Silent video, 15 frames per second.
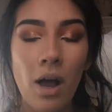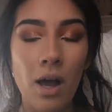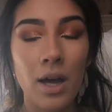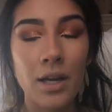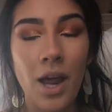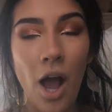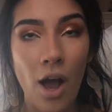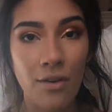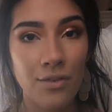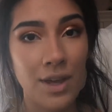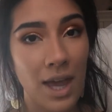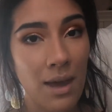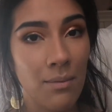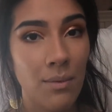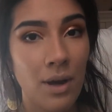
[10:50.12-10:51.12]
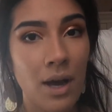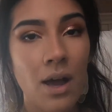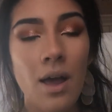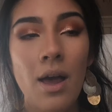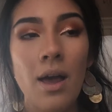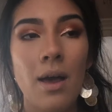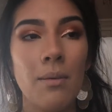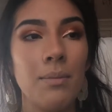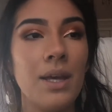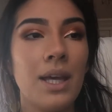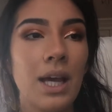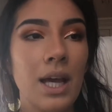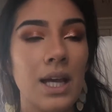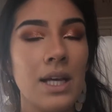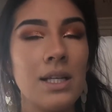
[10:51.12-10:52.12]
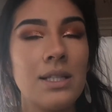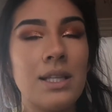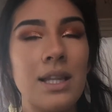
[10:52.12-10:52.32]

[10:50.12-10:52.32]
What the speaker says: on off camera because